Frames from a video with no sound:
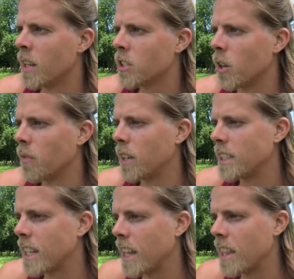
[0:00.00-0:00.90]
So if I
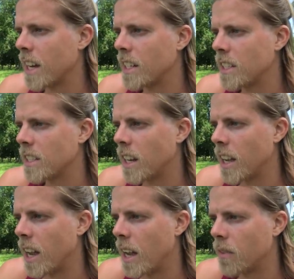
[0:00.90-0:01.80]
say that
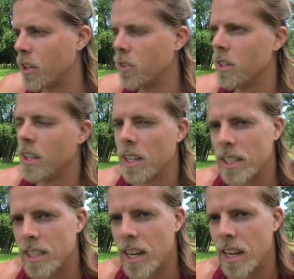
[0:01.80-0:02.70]
I have a unique
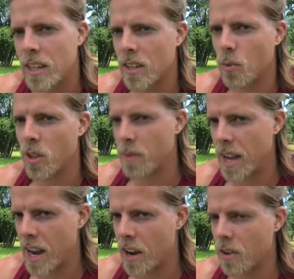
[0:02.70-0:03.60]
aesthetic with
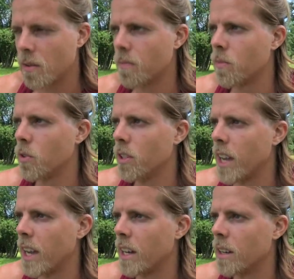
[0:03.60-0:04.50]
my hair to
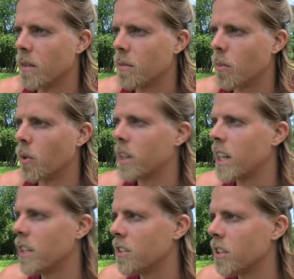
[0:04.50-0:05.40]
gain more
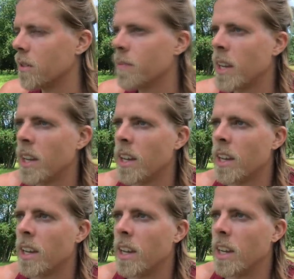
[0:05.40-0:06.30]
attention,
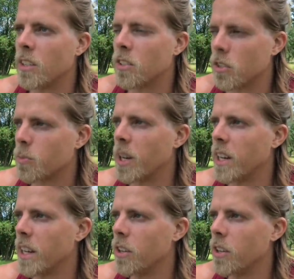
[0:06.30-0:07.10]
it's to spread a